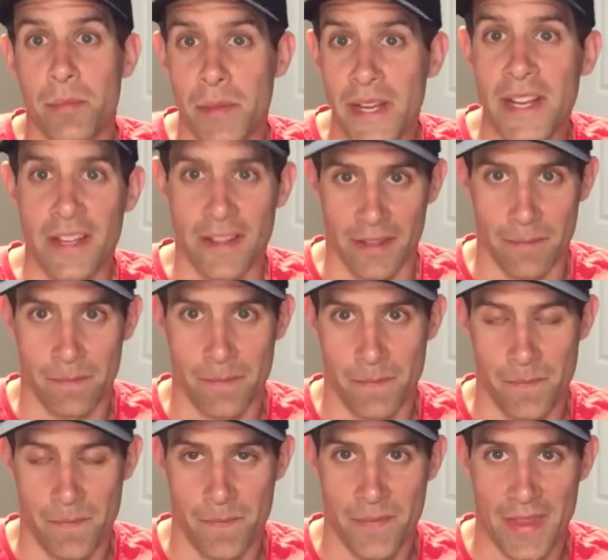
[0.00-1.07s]
beating them.
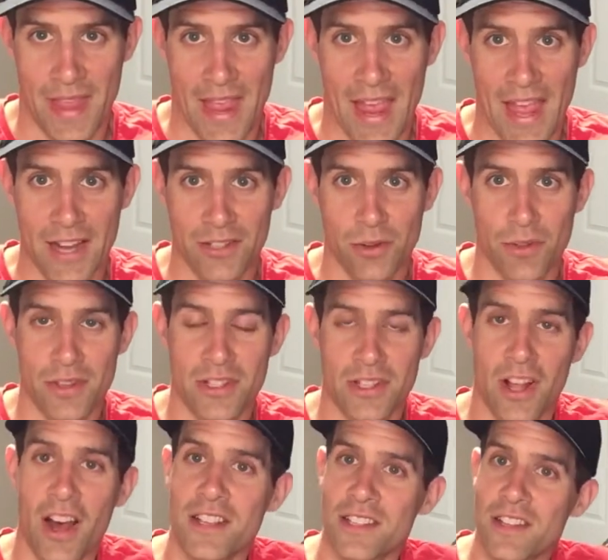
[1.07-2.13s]
And so there's
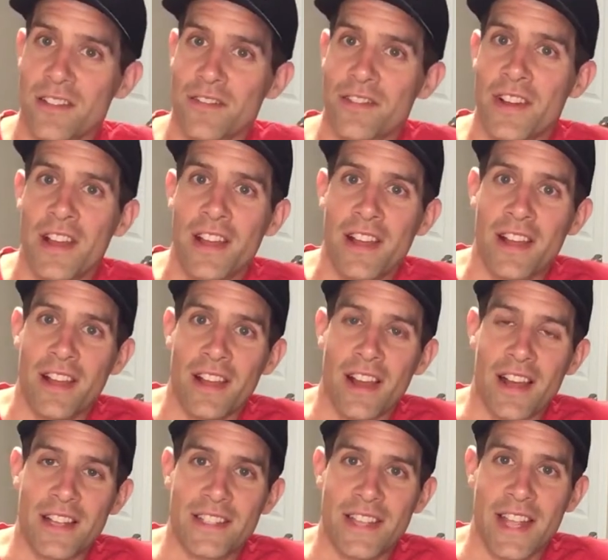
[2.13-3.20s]
lots of
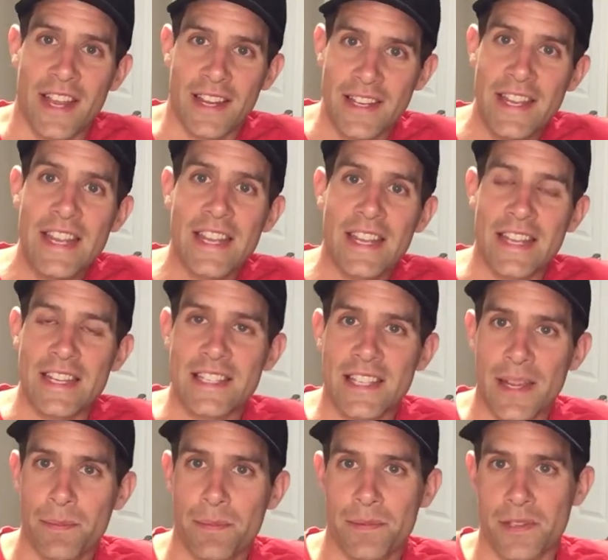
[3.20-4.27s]
technique and
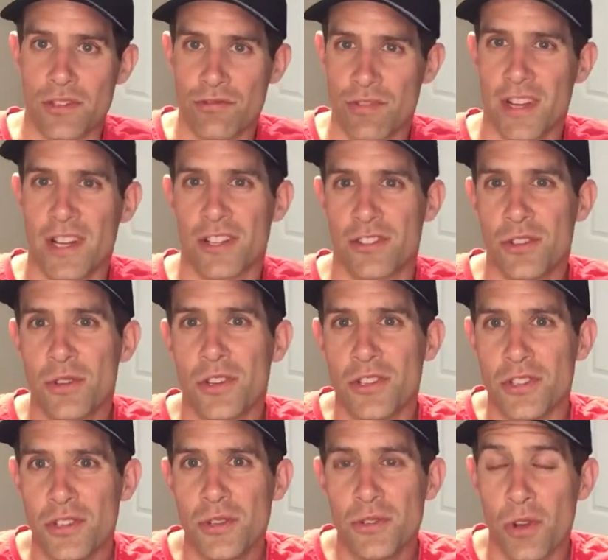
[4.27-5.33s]
tips and tricks you can
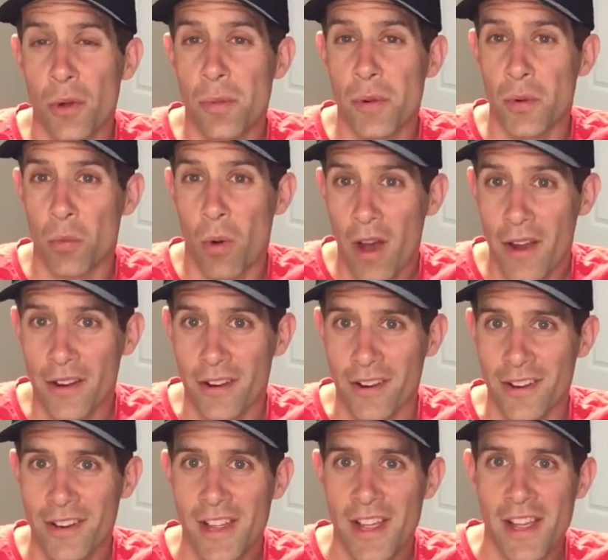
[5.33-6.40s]
use open
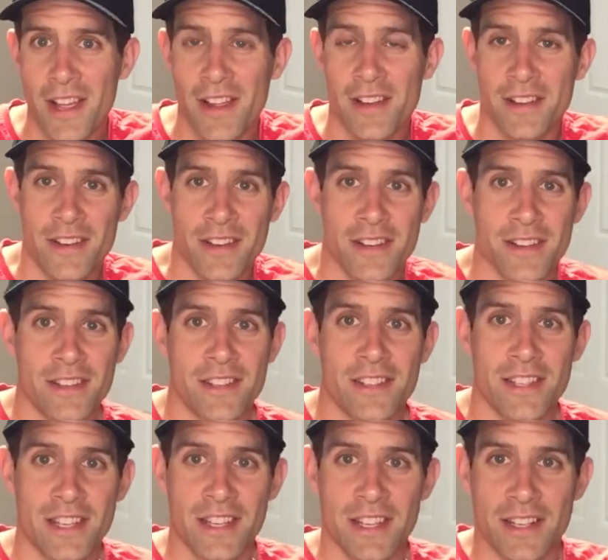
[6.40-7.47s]
water
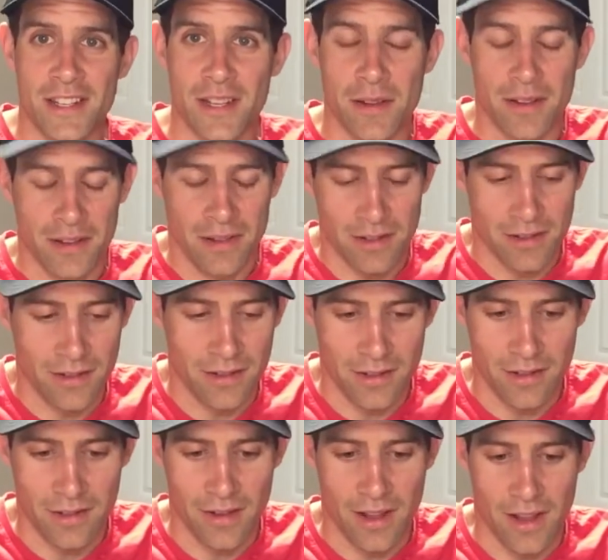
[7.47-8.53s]
to
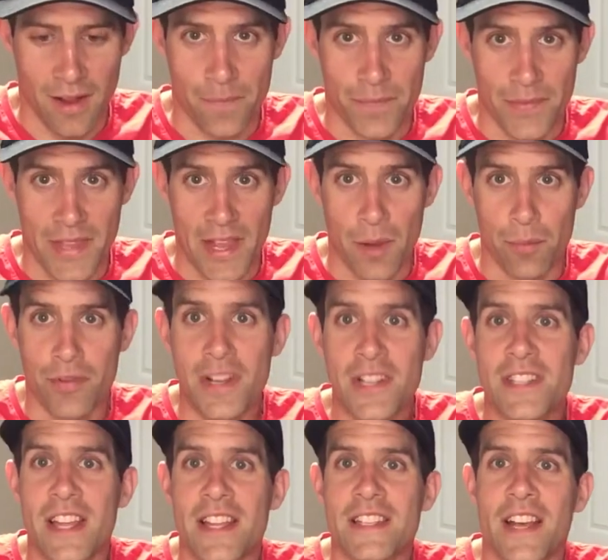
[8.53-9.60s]
help bridge
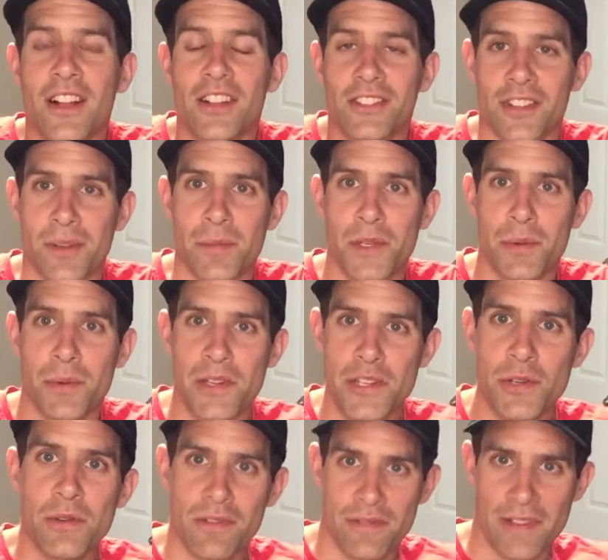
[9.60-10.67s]
that delta between
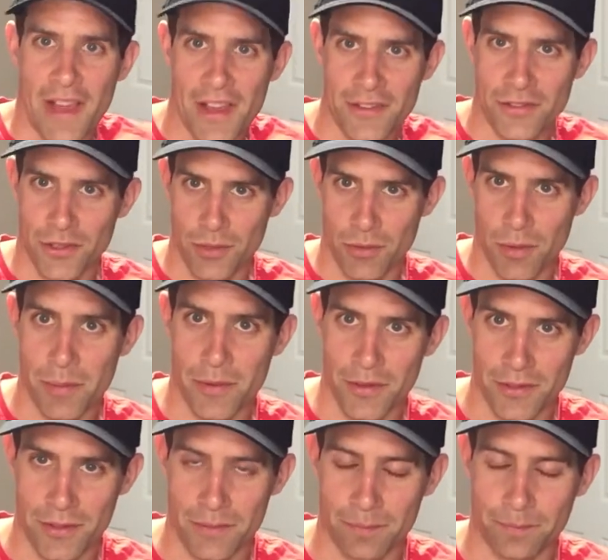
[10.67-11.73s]
you and faster
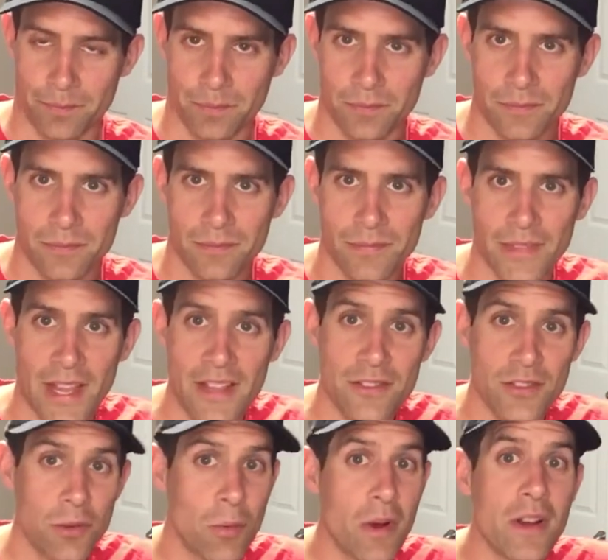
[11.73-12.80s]
swimmers. And
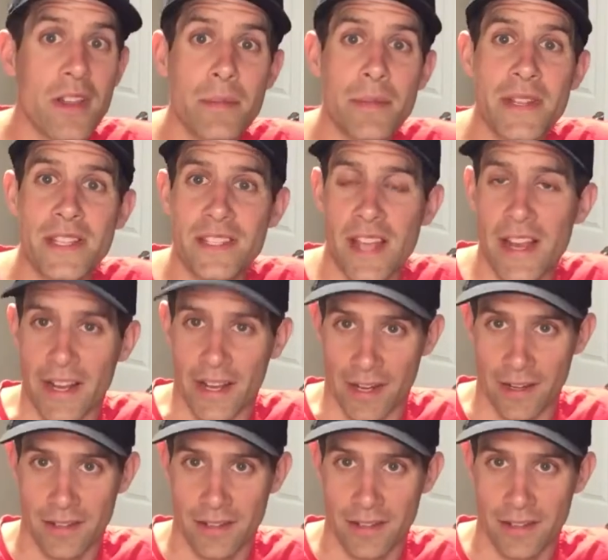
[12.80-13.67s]
so one of them is sighting.